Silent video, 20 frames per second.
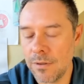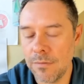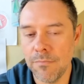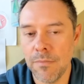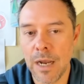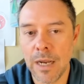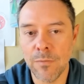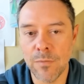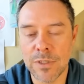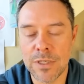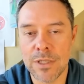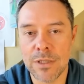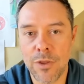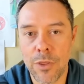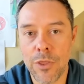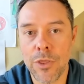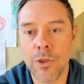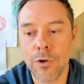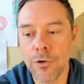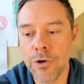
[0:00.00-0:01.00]
mine was
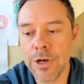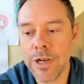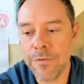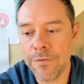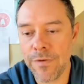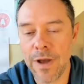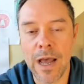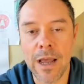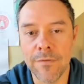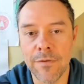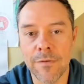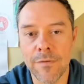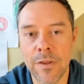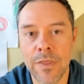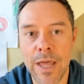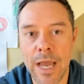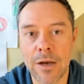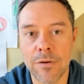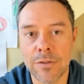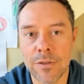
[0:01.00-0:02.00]
35 of
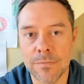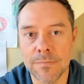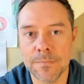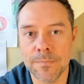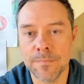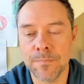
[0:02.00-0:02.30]
1,000.